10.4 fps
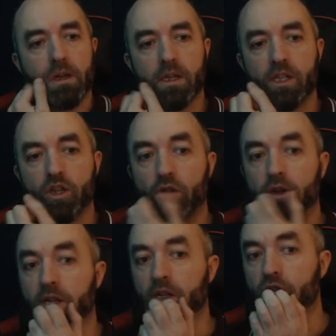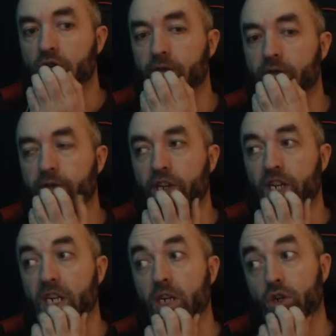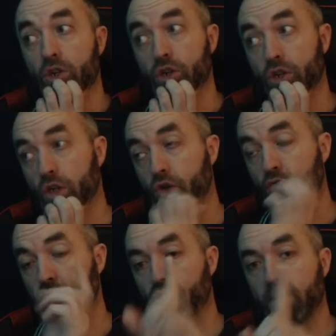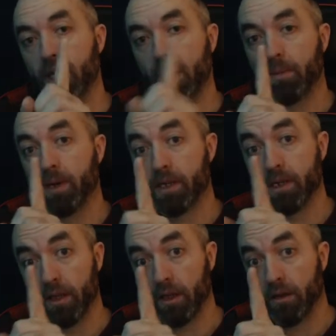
talking to for years, so don't take it personally.